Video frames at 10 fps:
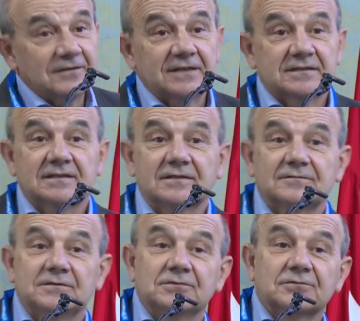fact,
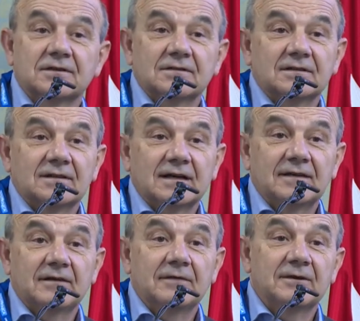if you uh,
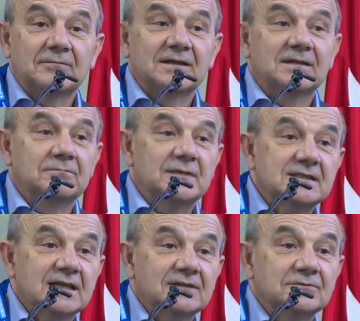have ever been in
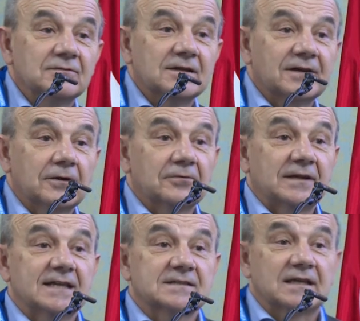Pisa, you will
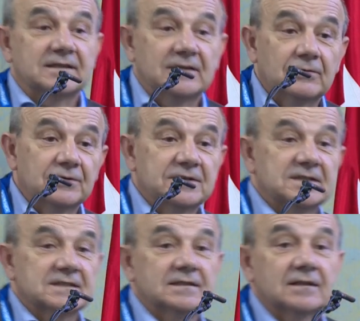recognize that uh, what
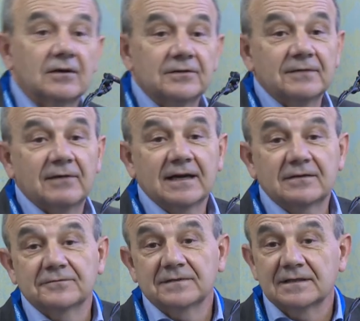it is the, on the
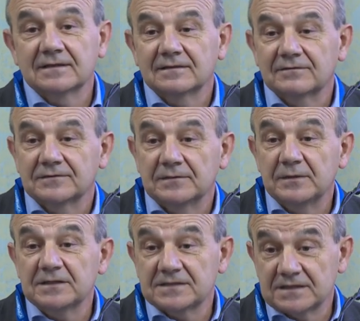back of the, of the
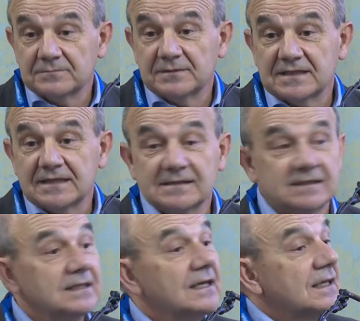picture is
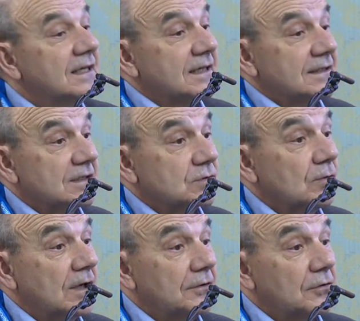precisely the
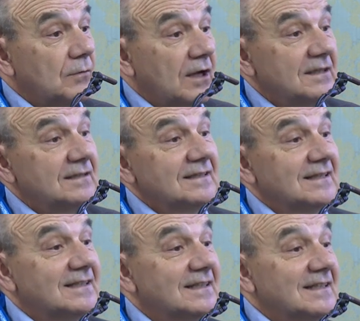Scuola Normale
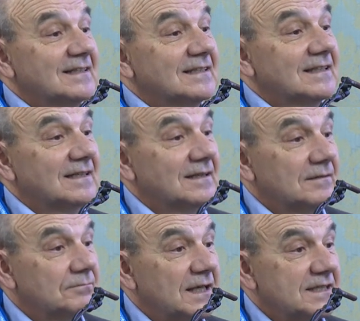and uh, in
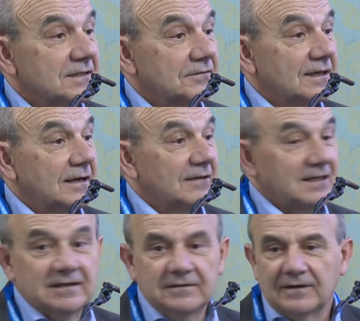the Piazza dei
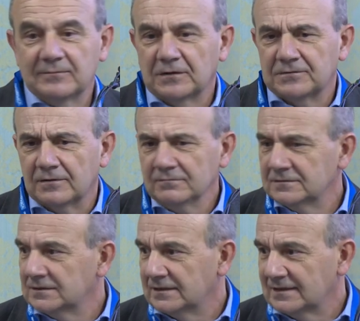Cavalieri, if I'm not wrong,
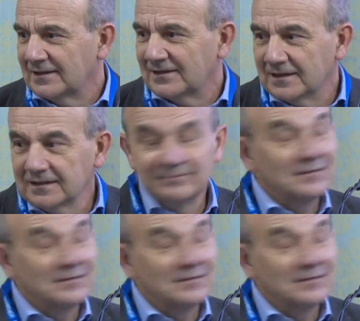I think.